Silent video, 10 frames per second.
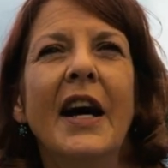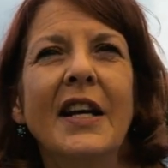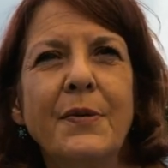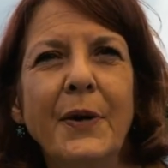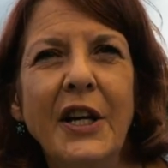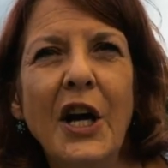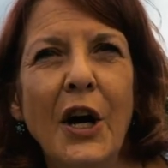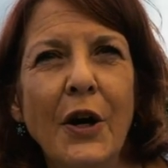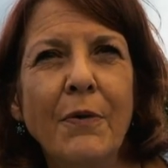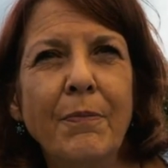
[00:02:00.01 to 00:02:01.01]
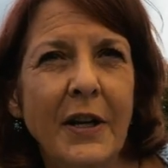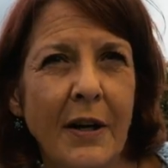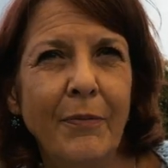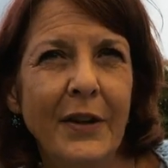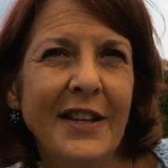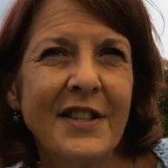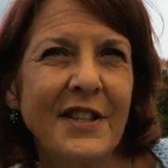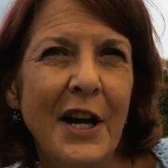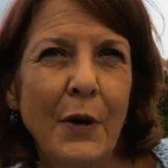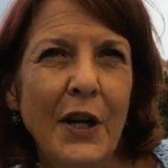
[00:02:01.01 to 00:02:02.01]
as we know, this
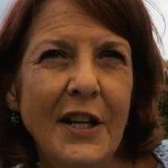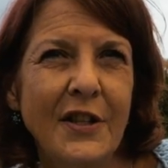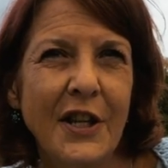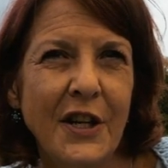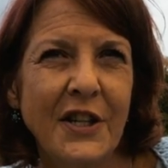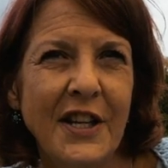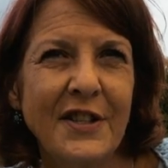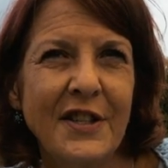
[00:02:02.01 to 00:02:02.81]
is now early 13th